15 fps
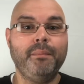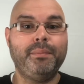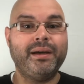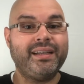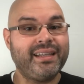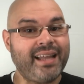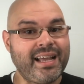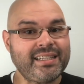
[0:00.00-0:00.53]

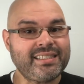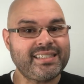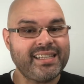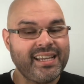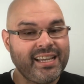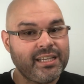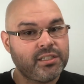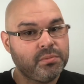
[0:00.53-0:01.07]
But less
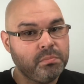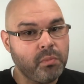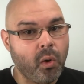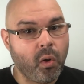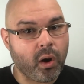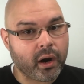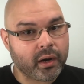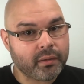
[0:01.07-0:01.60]
is
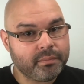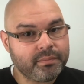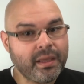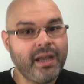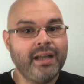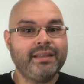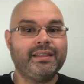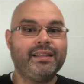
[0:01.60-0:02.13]
more.
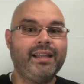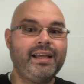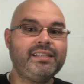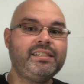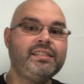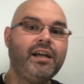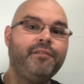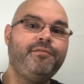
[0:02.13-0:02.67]
The less
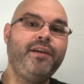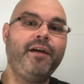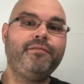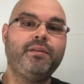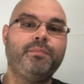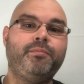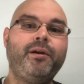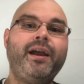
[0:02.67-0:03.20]
stuff you have
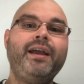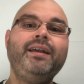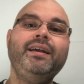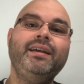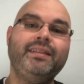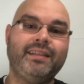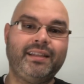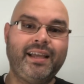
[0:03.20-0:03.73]
to bring,
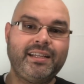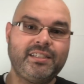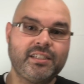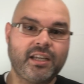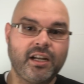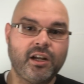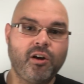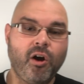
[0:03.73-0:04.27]
the less it's
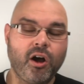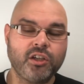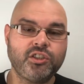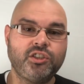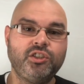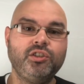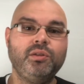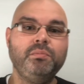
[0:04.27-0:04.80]
gonna
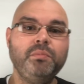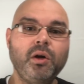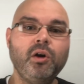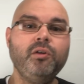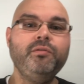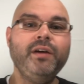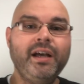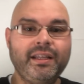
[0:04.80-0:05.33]
cost you to
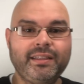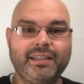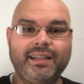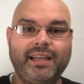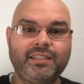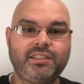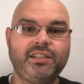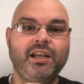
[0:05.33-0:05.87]
move, the
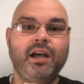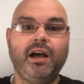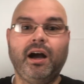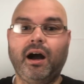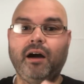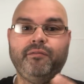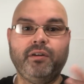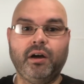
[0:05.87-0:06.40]
less
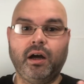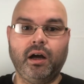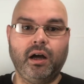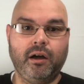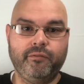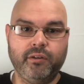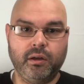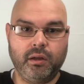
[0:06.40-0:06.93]
of
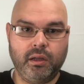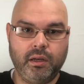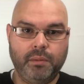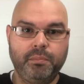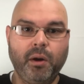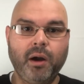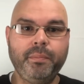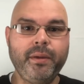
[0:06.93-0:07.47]
an
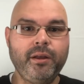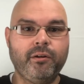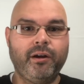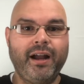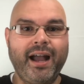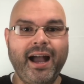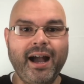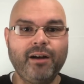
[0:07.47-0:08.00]
apartment or
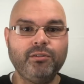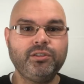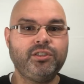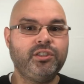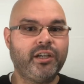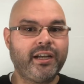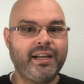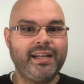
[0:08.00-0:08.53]
a house
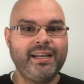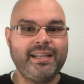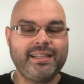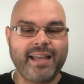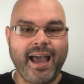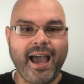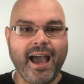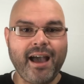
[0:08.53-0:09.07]
you're gonna need
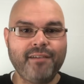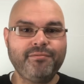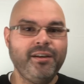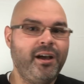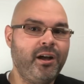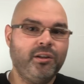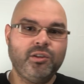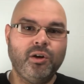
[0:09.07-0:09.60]
to have.
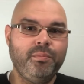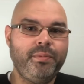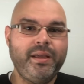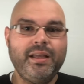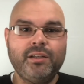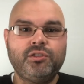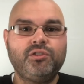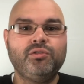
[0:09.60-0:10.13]
Don't
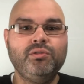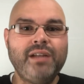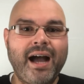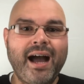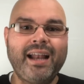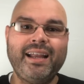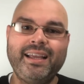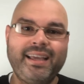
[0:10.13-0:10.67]
be a
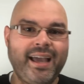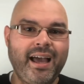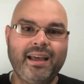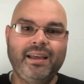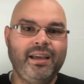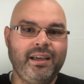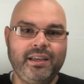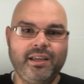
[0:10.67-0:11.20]
stunad and get,
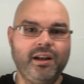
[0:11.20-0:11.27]
be